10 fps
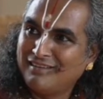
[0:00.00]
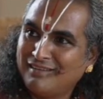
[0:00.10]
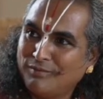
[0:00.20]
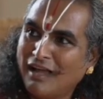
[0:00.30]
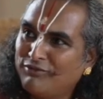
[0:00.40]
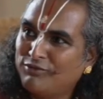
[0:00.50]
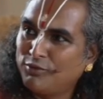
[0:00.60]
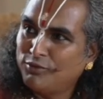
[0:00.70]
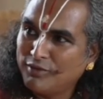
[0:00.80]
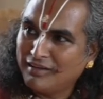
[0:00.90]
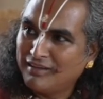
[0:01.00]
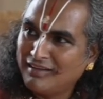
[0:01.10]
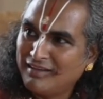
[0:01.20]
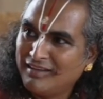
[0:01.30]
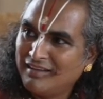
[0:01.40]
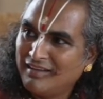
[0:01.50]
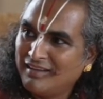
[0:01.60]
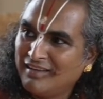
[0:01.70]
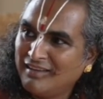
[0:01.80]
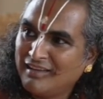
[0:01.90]
We have to do it.
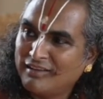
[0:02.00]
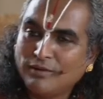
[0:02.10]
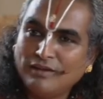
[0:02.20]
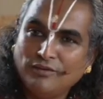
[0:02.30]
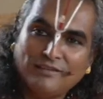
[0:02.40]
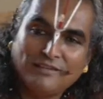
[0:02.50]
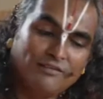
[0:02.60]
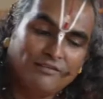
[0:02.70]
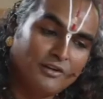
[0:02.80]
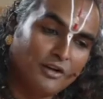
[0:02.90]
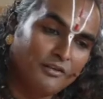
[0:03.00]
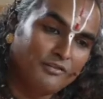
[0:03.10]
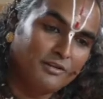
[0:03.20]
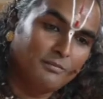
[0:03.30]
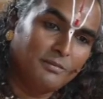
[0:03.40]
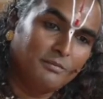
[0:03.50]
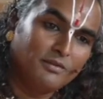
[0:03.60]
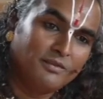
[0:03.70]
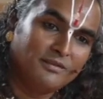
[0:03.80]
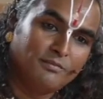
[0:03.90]
That's why you see very often people
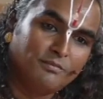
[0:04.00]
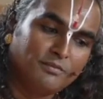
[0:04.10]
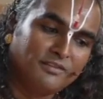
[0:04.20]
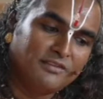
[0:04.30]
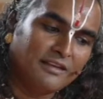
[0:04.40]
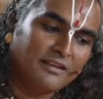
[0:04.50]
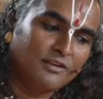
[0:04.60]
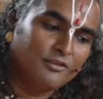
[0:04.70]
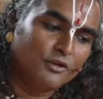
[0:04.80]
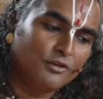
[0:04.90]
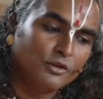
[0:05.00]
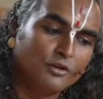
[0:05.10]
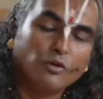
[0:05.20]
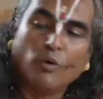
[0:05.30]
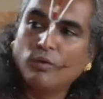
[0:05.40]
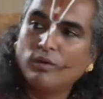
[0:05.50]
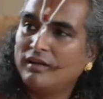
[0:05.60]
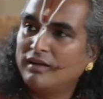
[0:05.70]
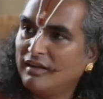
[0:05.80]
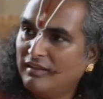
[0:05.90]
set a certain goal
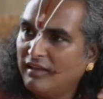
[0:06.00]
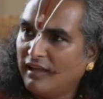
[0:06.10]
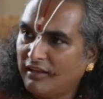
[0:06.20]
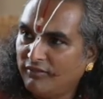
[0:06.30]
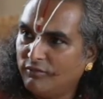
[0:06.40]
in their life,